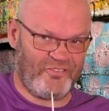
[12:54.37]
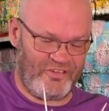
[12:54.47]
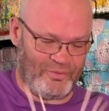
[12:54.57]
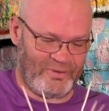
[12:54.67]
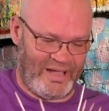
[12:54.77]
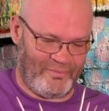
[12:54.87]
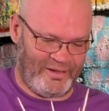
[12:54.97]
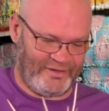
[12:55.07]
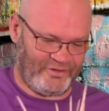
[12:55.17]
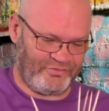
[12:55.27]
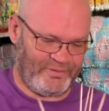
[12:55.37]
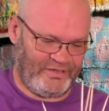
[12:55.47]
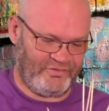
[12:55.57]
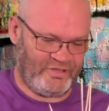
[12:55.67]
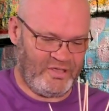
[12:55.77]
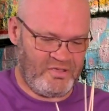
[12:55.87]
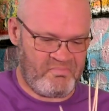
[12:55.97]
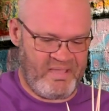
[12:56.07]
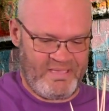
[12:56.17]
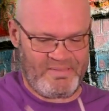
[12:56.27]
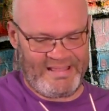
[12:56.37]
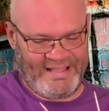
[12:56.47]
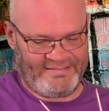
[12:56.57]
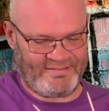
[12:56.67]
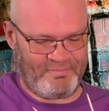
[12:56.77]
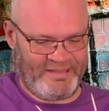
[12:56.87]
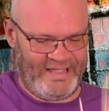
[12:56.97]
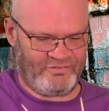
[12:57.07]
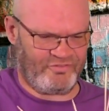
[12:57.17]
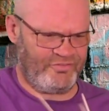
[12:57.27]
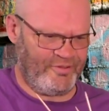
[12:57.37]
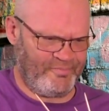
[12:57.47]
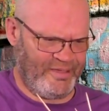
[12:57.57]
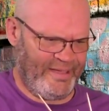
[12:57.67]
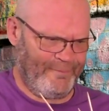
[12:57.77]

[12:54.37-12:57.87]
feel that way. And I suppose maybe some of that's from